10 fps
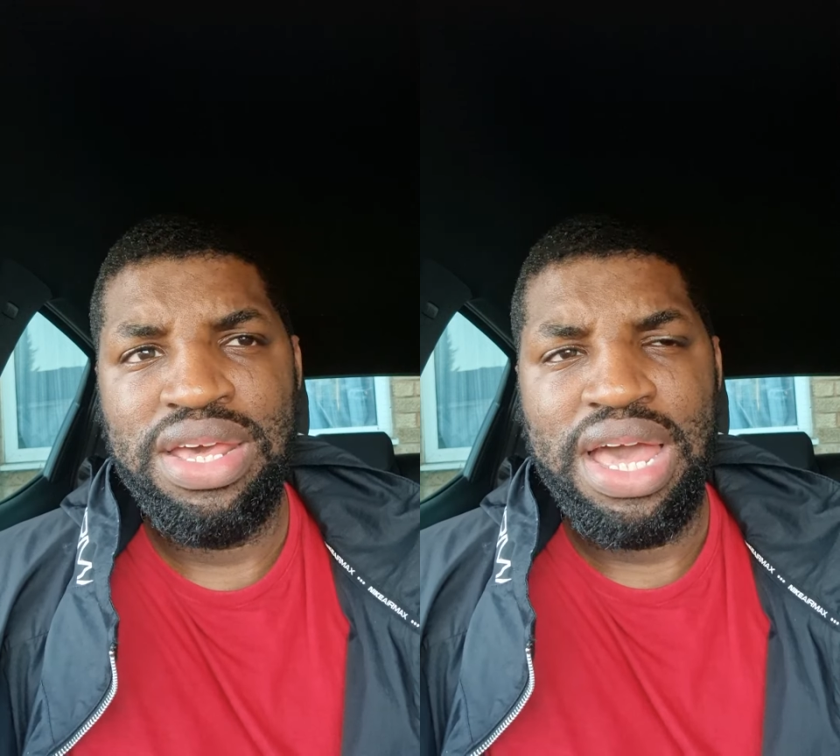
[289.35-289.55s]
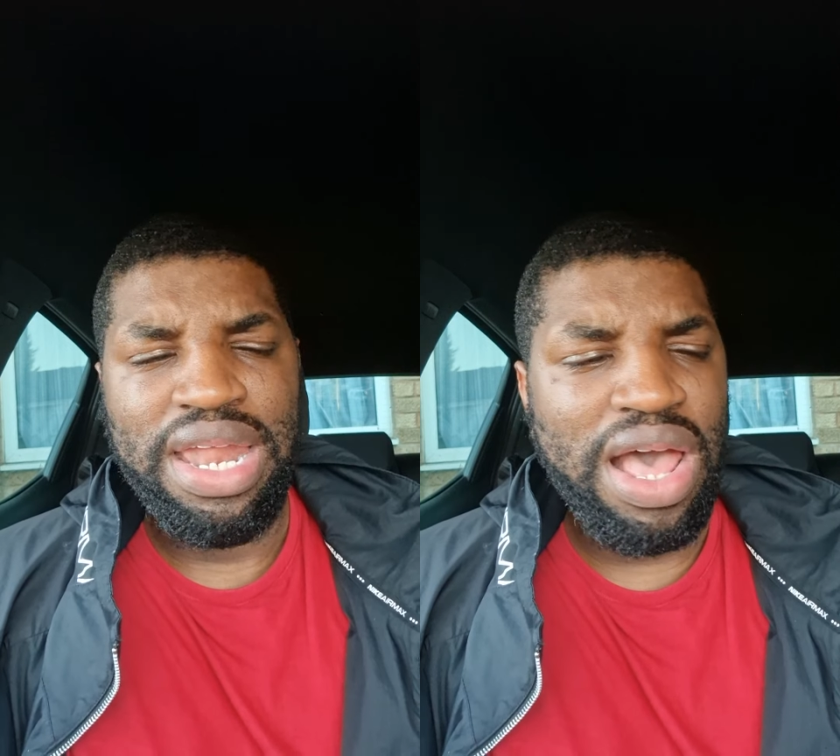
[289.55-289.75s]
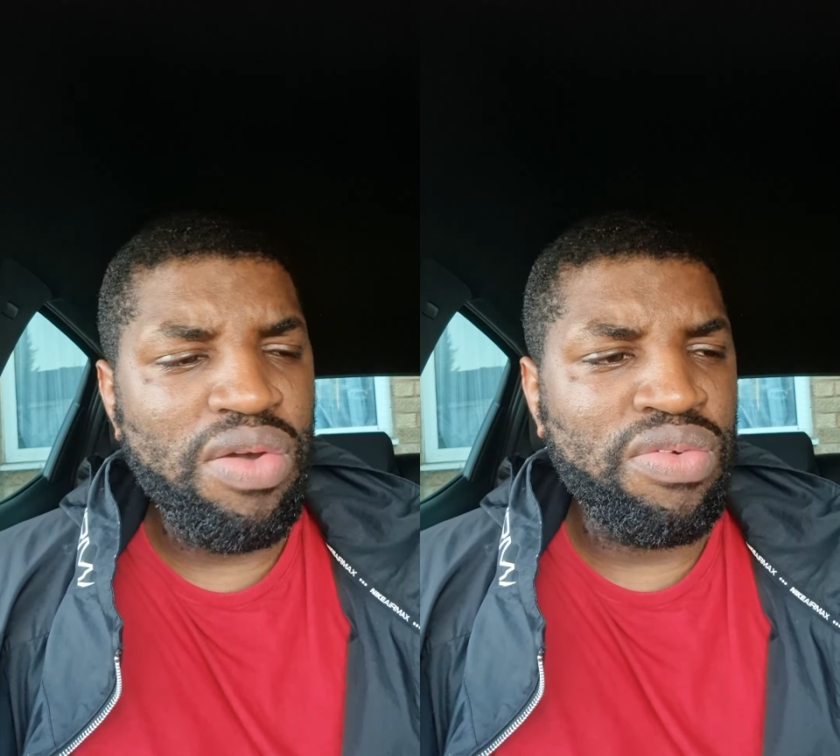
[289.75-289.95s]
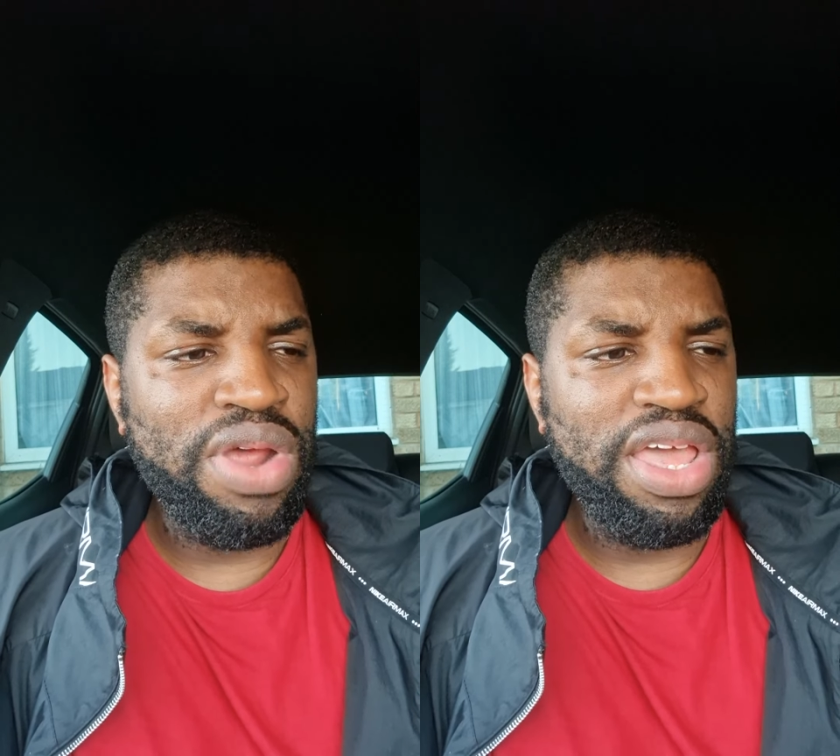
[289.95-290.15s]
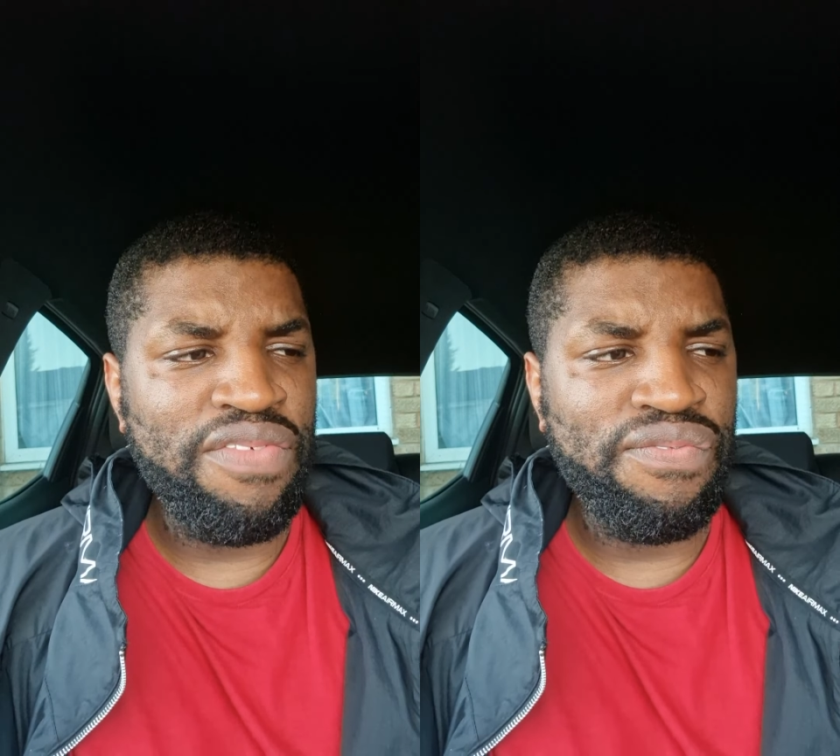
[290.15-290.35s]
and how
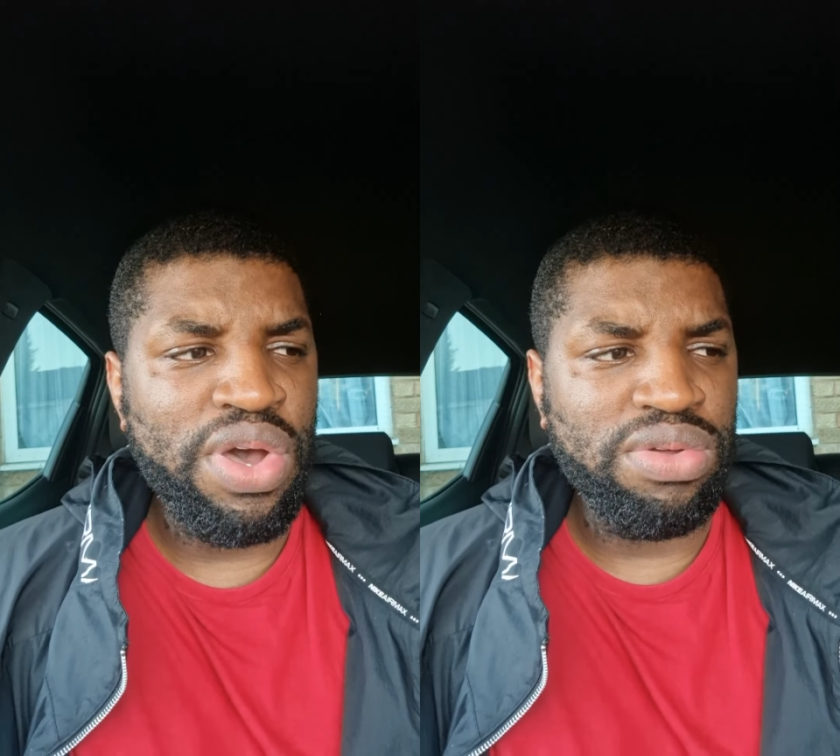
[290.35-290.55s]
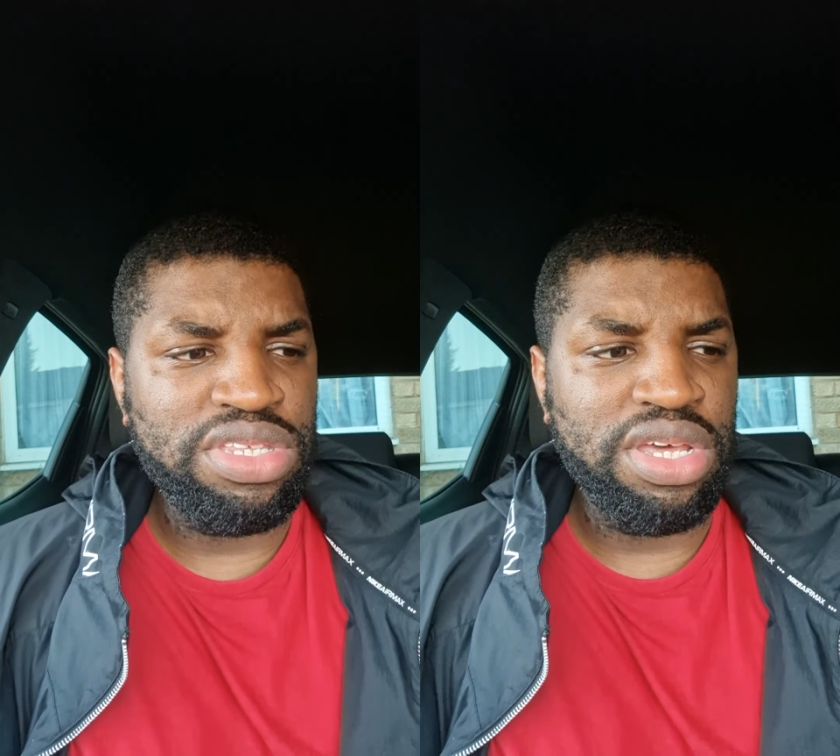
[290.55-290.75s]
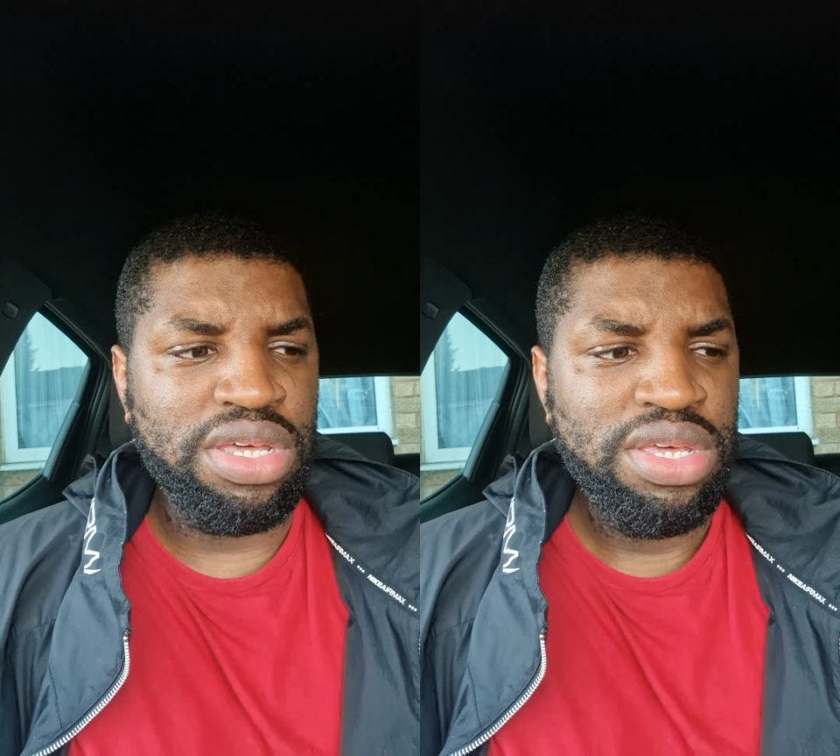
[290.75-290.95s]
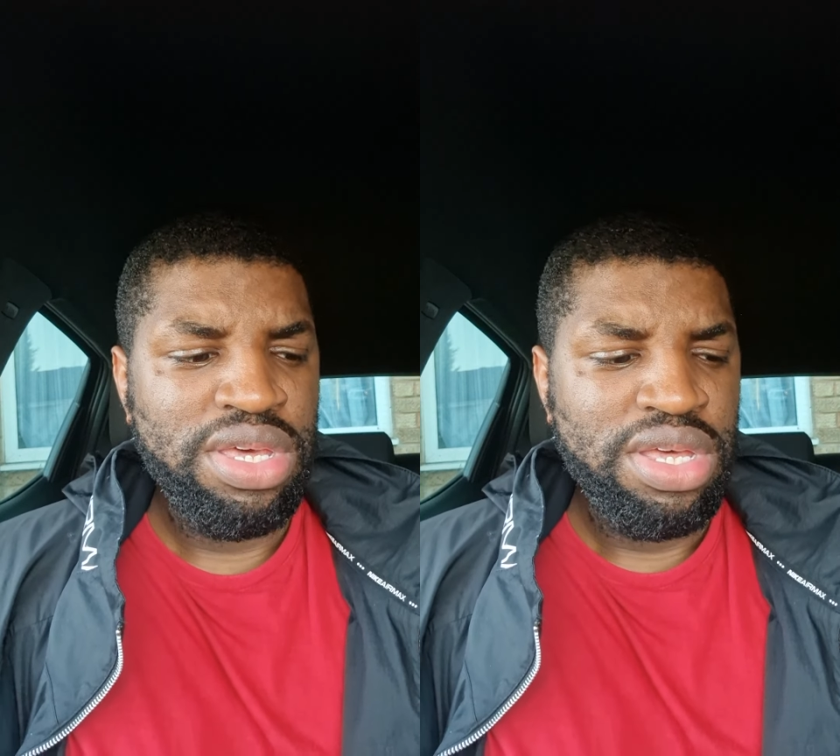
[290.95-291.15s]
great it felt to